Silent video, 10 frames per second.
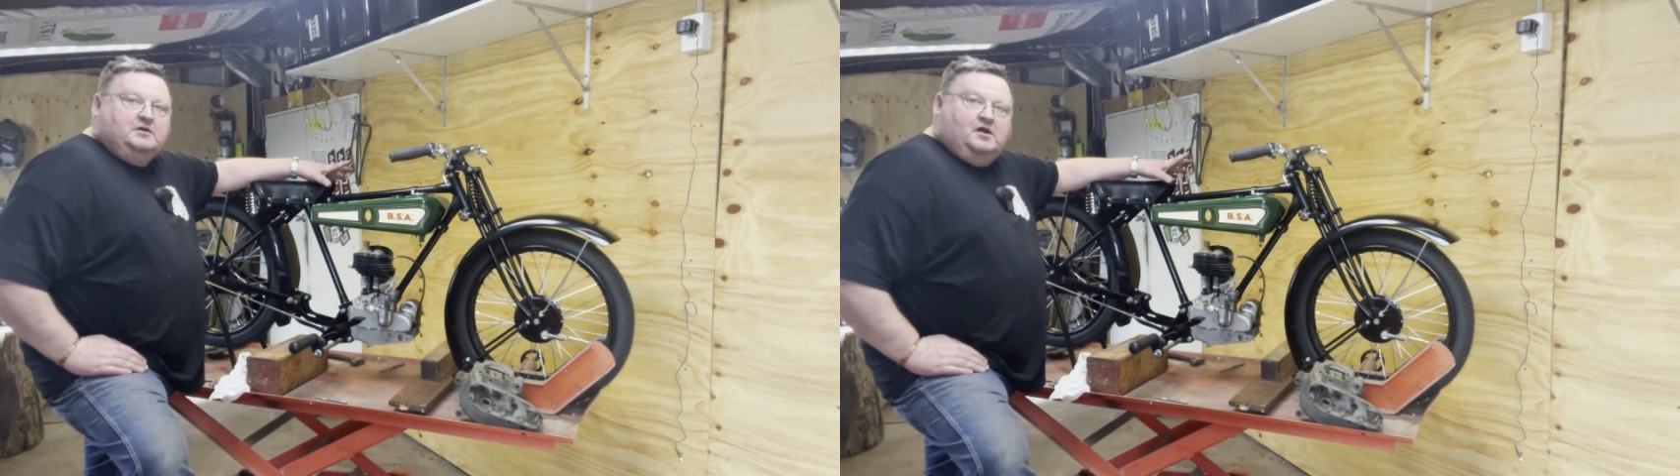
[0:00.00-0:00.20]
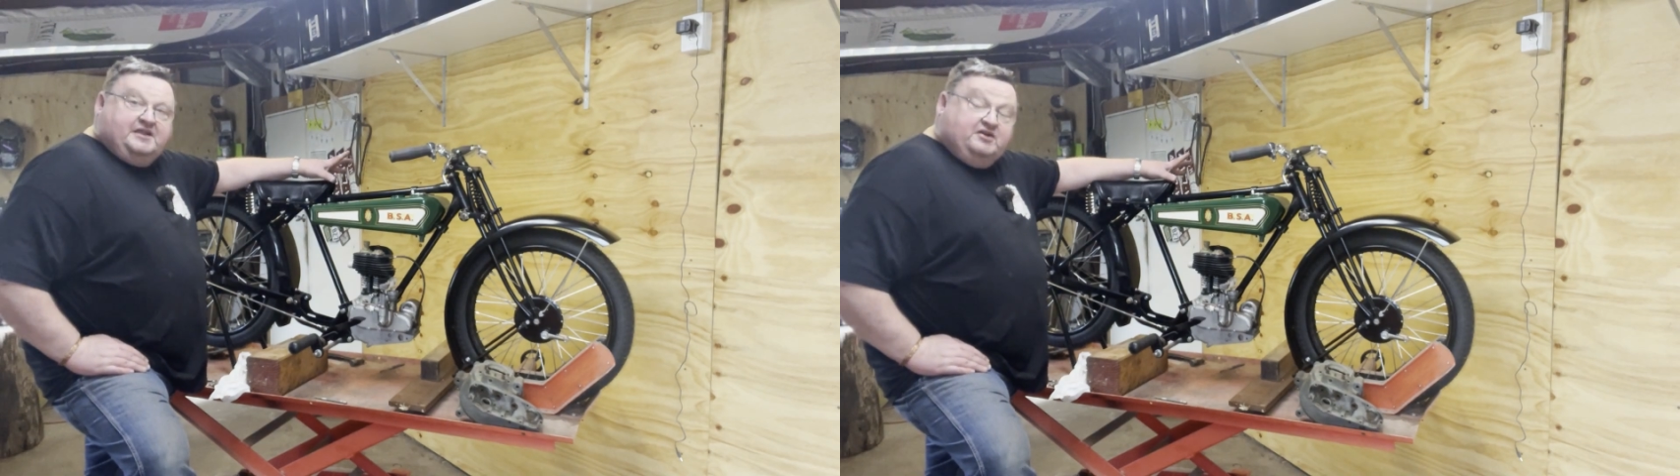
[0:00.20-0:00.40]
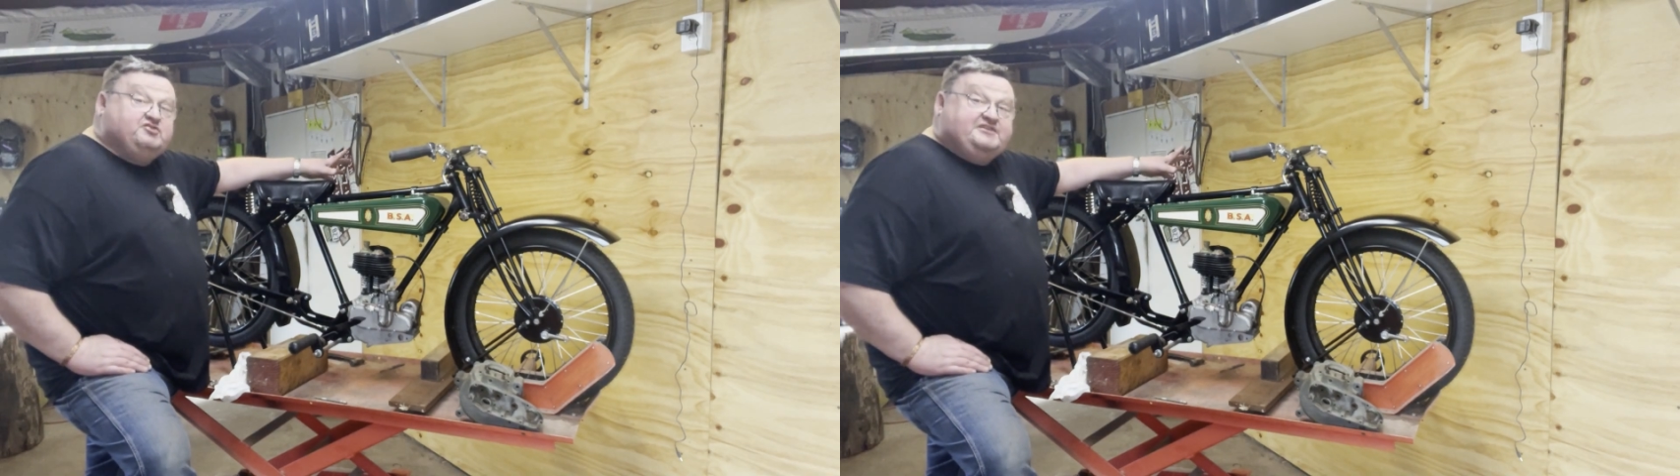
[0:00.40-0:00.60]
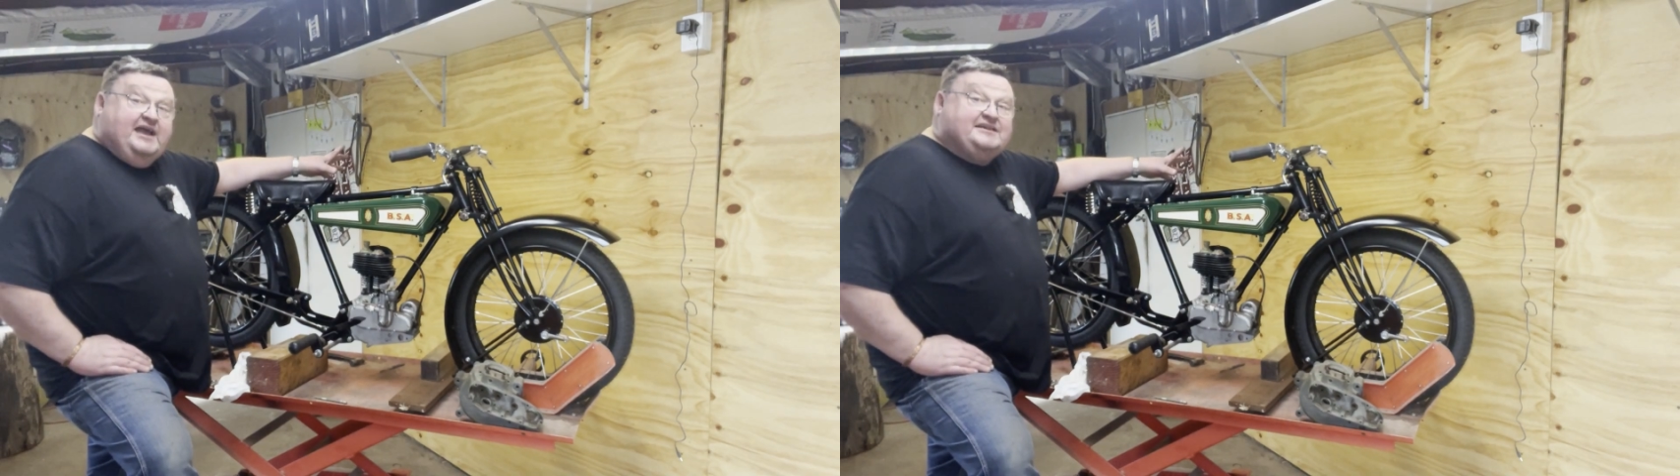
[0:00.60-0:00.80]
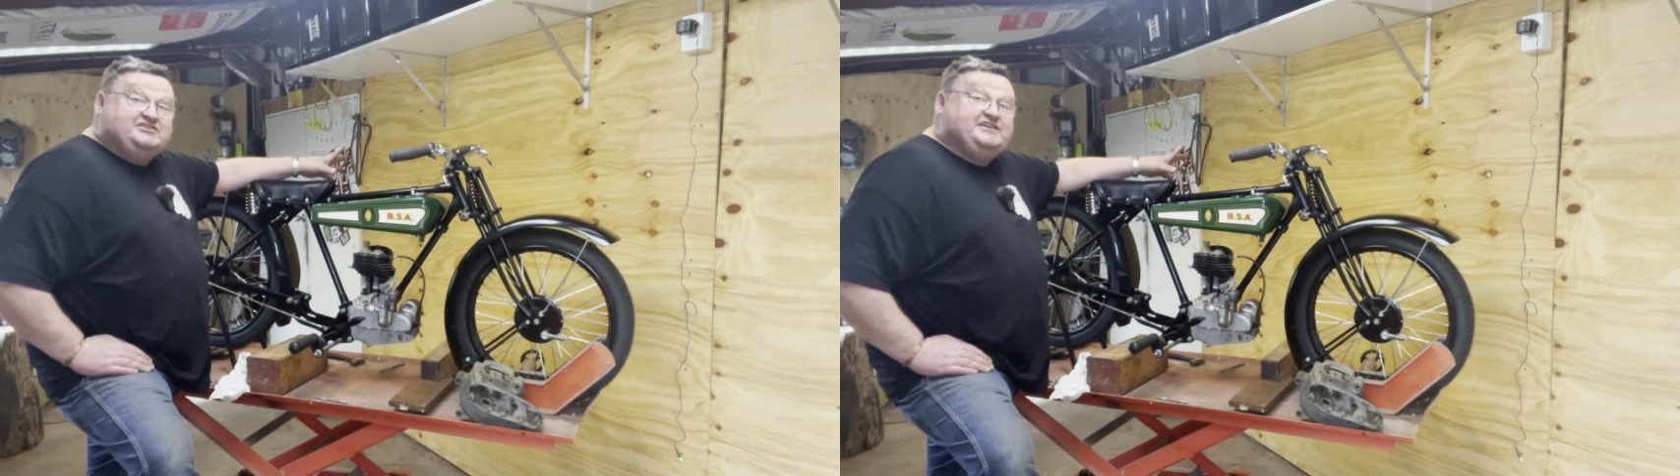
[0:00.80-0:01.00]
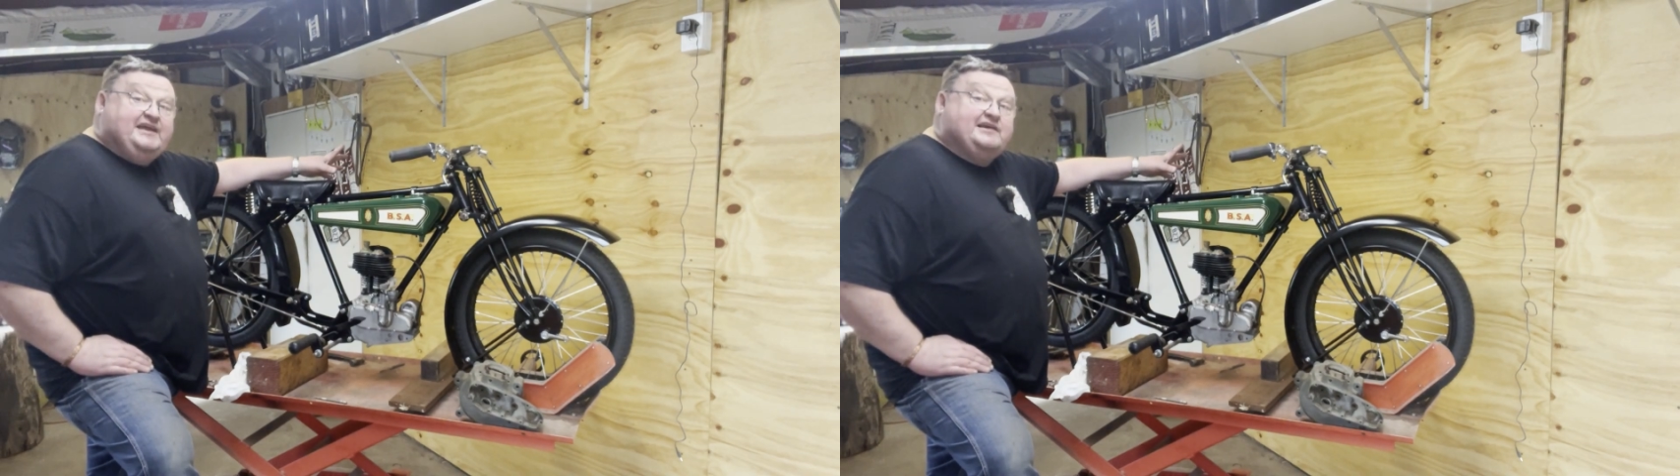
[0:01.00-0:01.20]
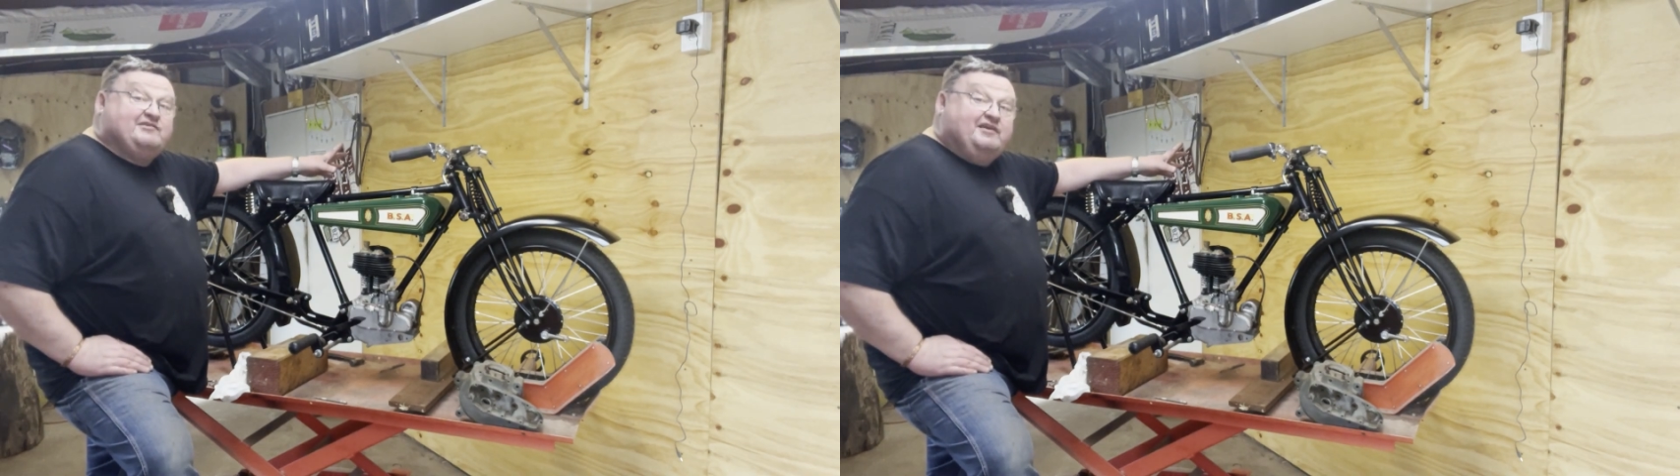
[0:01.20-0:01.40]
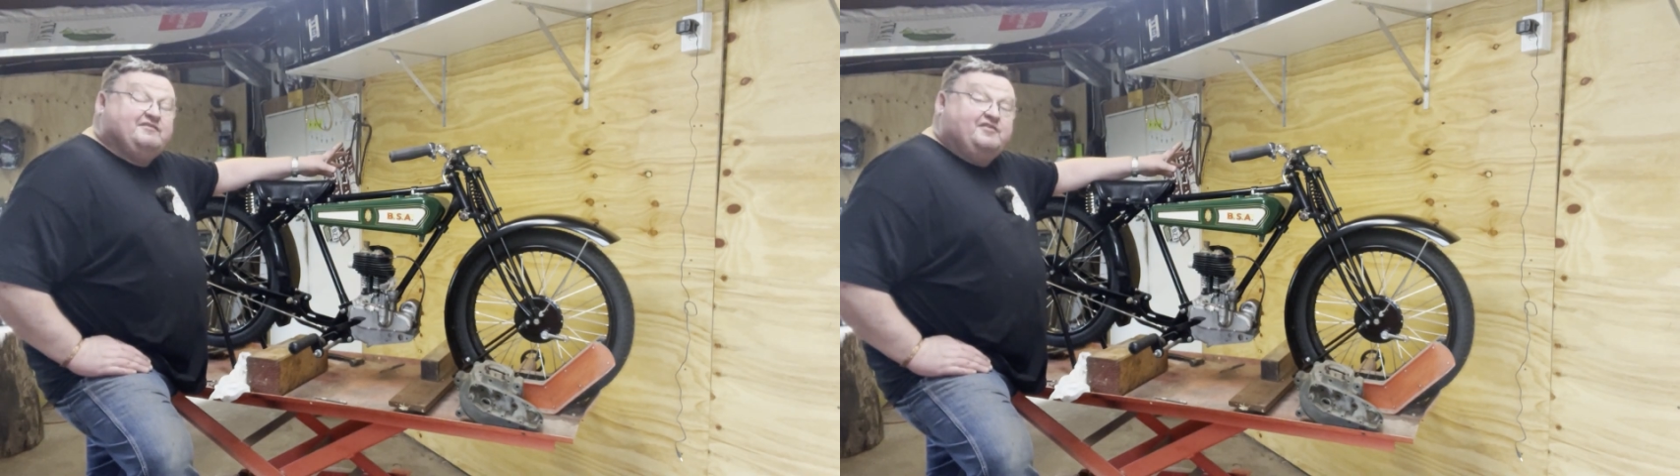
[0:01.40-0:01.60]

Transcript: I couldn't actually get a correct